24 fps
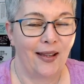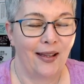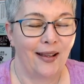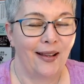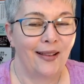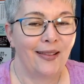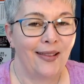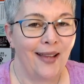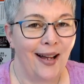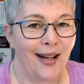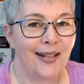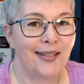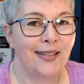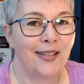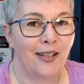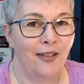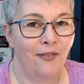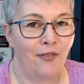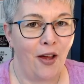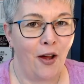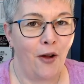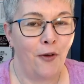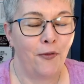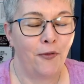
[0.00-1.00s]
Lots
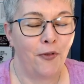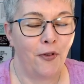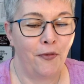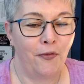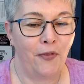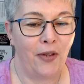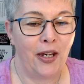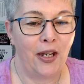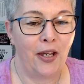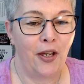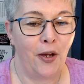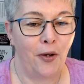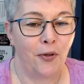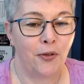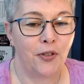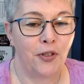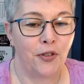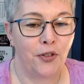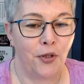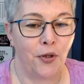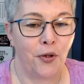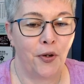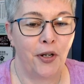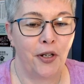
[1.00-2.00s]
of helpful video
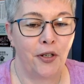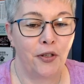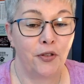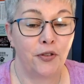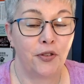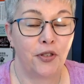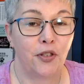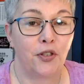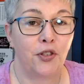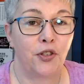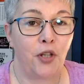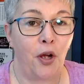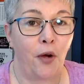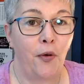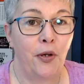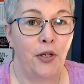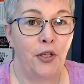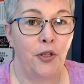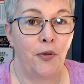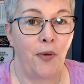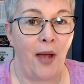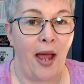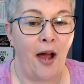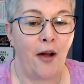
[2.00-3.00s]
tutorials showing
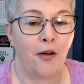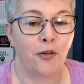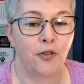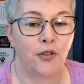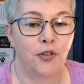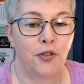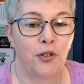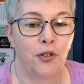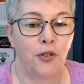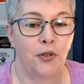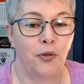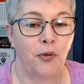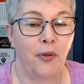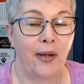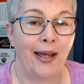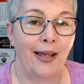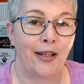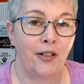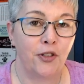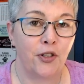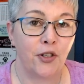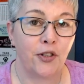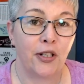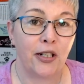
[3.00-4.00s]
you how to
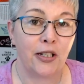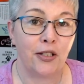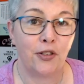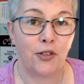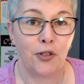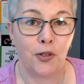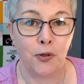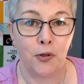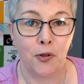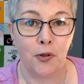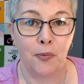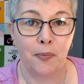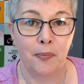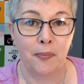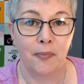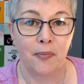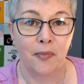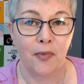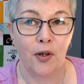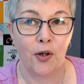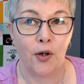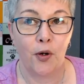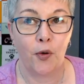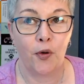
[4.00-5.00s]
enter a Zoom
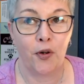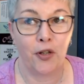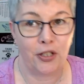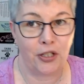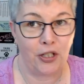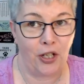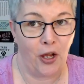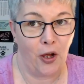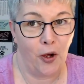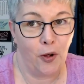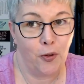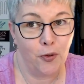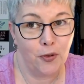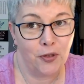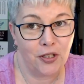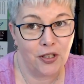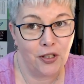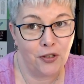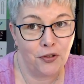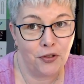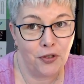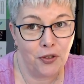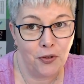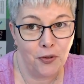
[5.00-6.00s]
or to host
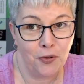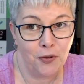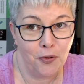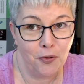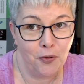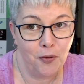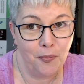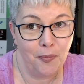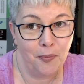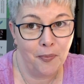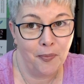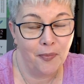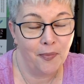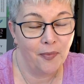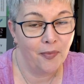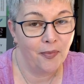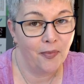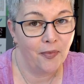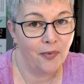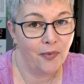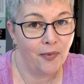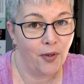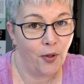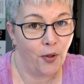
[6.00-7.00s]
a Zoom
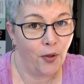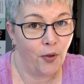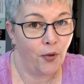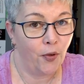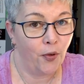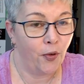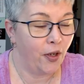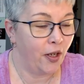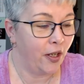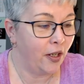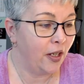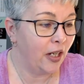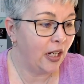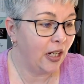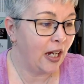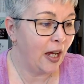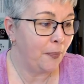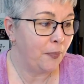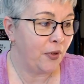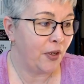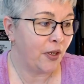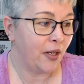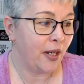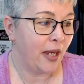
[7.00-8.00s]
or to hook
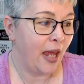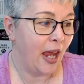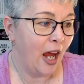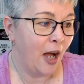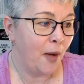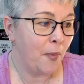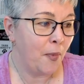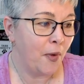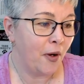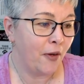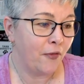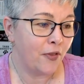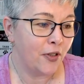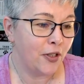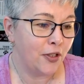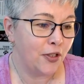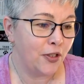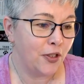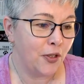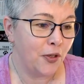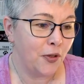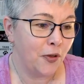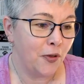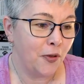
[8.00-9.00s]
up your camera for
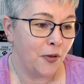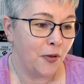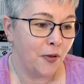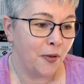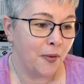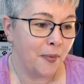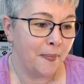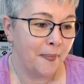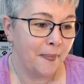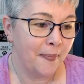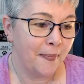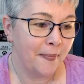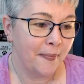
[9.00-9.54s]
Zoom.